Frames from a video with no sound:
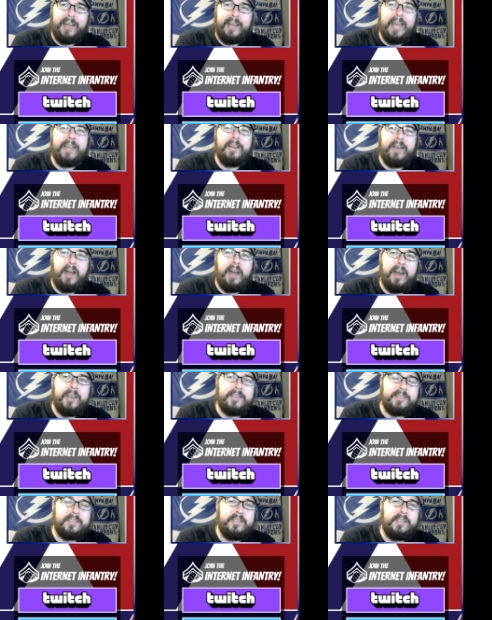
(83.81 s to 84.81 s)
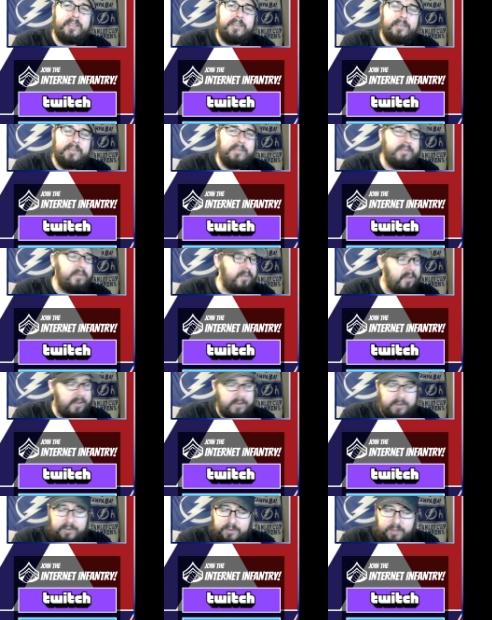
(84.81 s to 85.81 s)
I honestly...
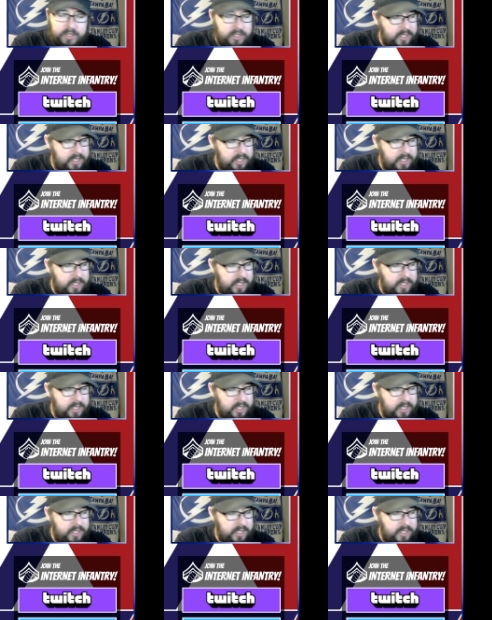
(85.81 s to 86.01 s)
Just to